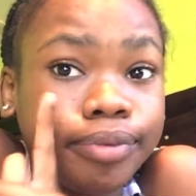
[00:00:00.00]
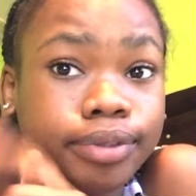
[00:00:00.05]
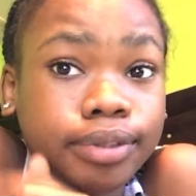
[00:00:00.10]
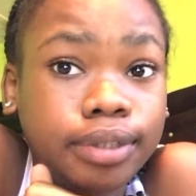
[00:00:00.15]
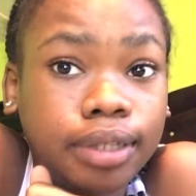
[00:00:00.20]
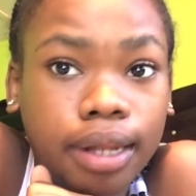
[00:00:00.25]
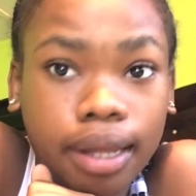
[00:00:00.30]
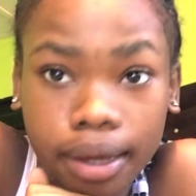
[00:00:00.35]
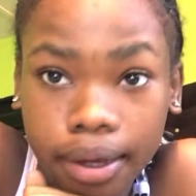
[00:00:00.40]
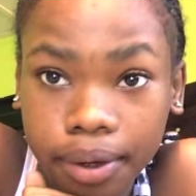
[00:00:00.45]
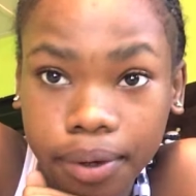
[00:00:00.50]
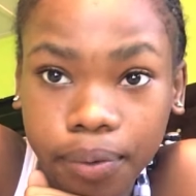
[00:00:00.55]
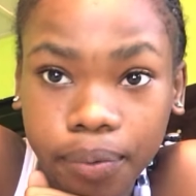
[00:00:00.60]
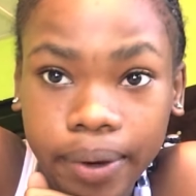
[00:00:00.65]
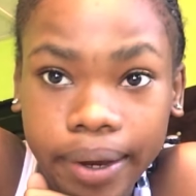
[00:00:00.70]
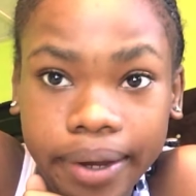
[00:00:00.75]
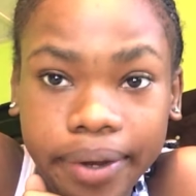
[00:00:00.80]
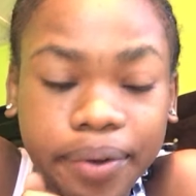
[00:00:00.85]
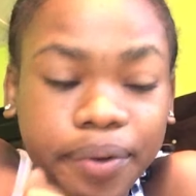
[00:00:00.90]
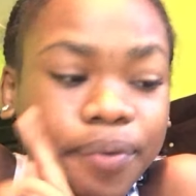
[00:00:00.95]
like
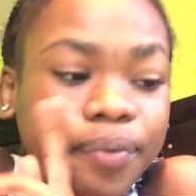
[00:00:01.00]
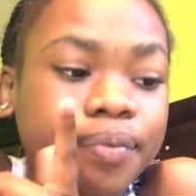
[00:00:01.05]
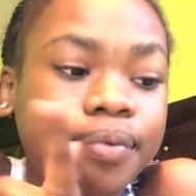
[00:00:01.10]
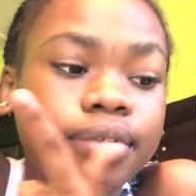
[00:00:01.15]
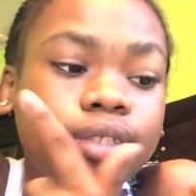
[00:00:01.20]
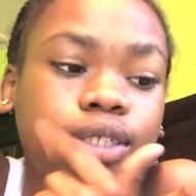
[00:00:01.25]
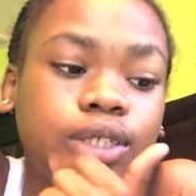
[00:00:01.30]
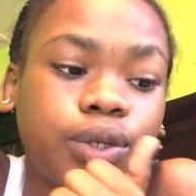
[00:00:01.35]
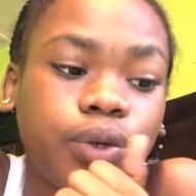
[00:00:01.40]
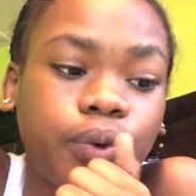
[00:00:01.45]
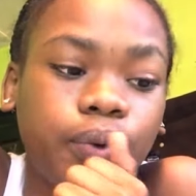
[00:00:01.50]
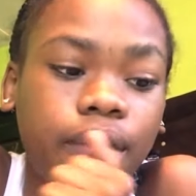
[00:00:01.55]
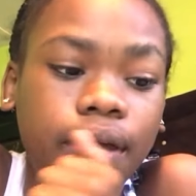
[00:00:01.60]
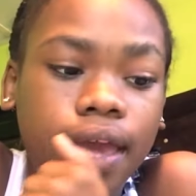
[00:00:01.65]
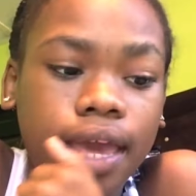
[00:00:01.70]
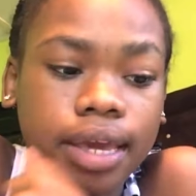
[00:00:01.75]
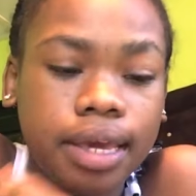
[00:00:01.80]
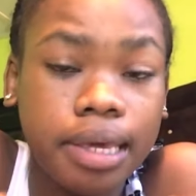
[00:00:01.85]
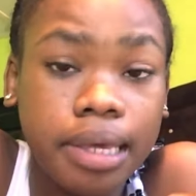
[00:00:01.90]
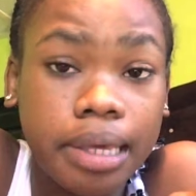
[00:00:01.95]
right now so
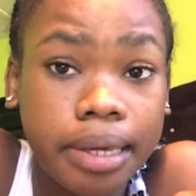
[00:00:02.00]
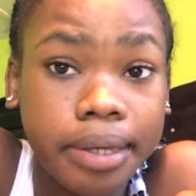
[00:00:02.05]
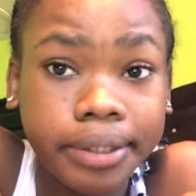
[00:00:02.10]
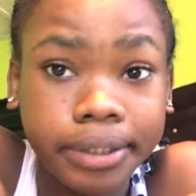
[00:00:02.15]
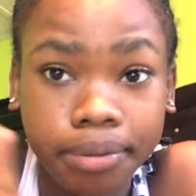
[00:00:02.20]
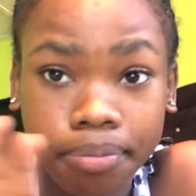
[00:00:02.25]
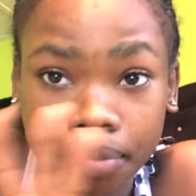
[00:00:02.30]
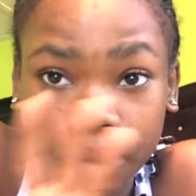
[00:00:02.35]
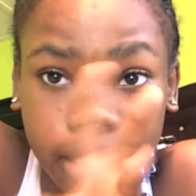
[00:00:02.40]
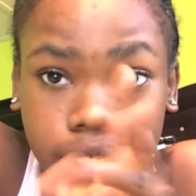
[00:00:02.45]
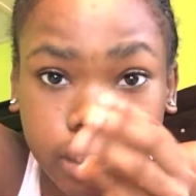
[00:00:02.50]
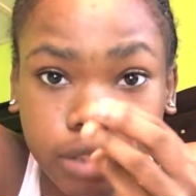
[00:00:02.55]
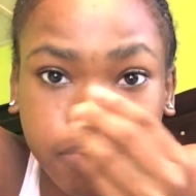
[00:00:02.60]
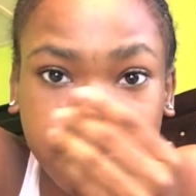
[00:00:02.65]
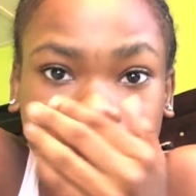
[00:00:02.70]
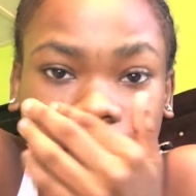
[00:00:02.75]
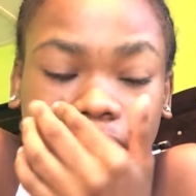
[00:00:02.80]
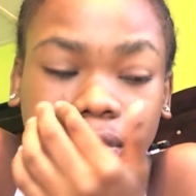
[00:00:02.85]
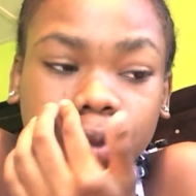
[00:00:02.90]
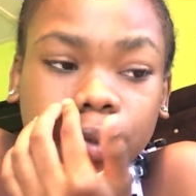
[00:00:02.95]
I can get some things for
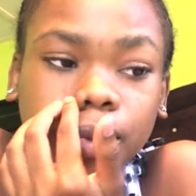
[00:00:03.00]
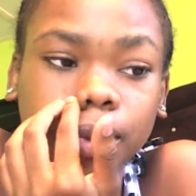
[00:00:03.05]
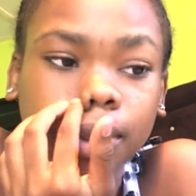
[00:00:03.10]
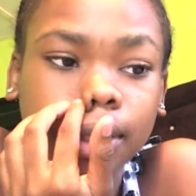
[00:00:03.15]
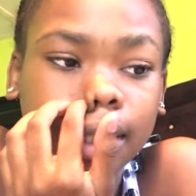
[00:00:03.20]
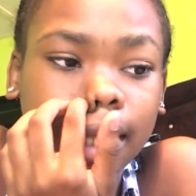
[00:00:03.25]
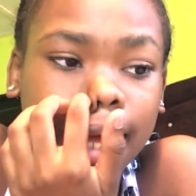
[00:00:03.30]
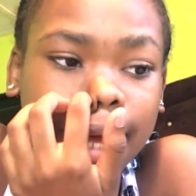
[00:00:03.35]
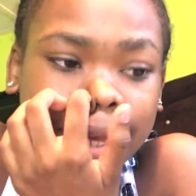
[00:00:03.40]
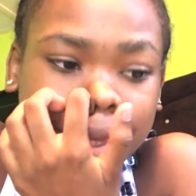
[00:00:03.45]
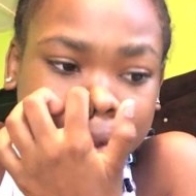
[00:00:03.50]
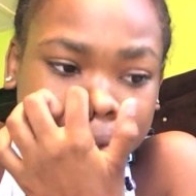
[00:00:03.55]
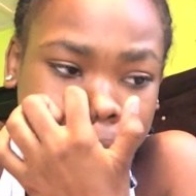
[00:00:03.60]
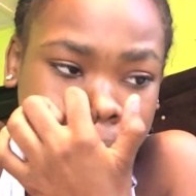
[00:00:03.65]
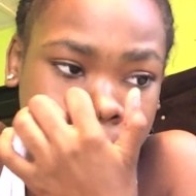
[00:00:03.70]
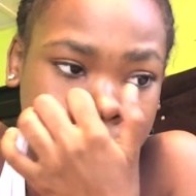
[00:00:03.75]
school and